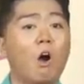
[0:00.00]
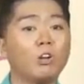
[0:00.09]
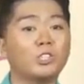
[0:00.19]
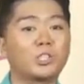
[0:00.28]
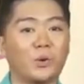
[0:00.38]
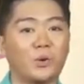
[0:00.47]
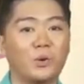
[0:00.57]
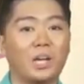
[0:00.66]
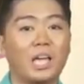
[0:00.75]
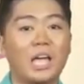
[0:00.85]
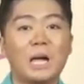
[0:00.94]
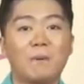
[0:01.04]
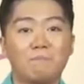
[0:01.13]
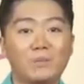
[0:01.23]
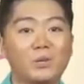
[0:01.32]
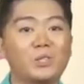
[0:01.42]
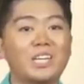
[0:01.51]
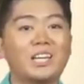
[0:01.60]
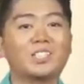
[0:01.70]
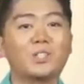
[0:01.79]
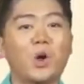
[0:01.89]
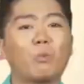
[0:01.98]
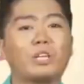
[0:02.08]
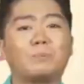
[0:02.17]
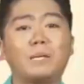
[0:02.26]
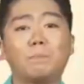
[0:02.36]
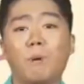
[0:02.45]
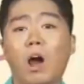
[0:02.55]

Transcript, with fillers: Also, music has always been